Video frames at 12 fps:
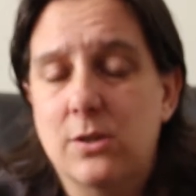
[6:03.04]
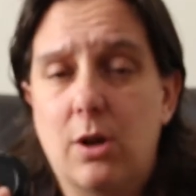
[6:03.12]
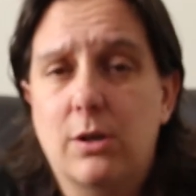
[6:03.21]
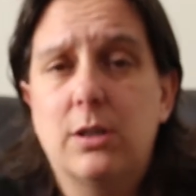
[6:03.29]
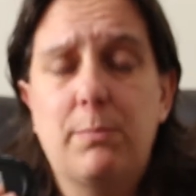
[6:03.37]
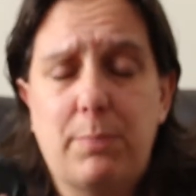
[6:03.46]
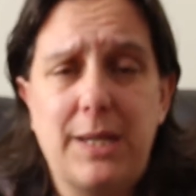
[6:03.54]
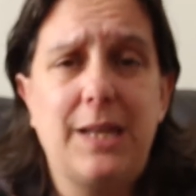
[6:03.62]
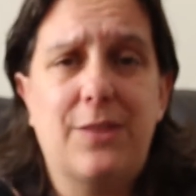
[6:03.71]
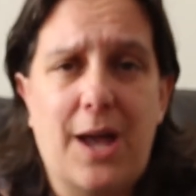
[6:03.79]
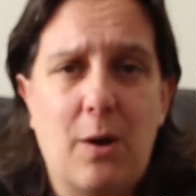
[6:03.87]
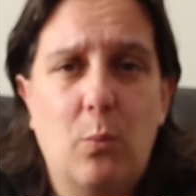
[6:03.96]
not going to
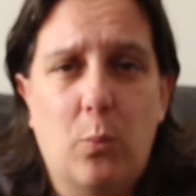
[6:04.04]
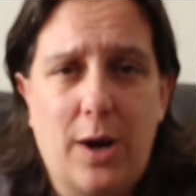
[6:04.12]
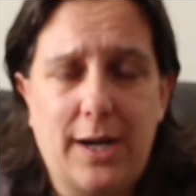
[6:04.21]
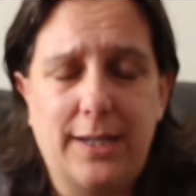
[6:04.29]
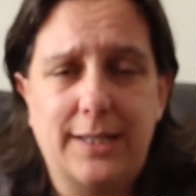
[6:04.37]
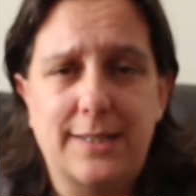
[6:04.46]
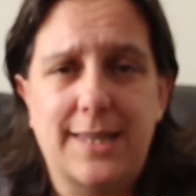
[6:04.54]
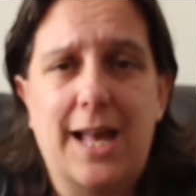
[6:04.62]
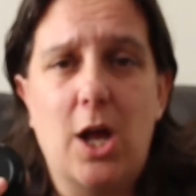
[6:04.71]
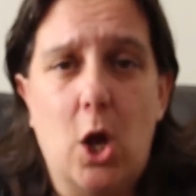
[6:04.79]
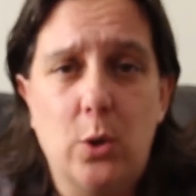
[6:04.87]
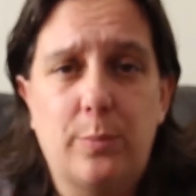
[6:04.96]
be that wide,
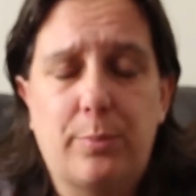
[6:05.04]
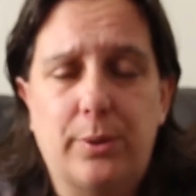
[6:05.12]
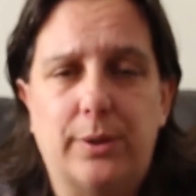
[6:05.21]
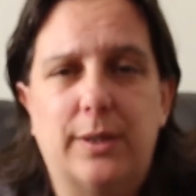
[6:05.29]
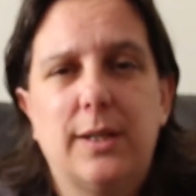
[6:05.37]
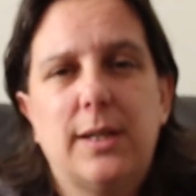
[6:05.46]
that open.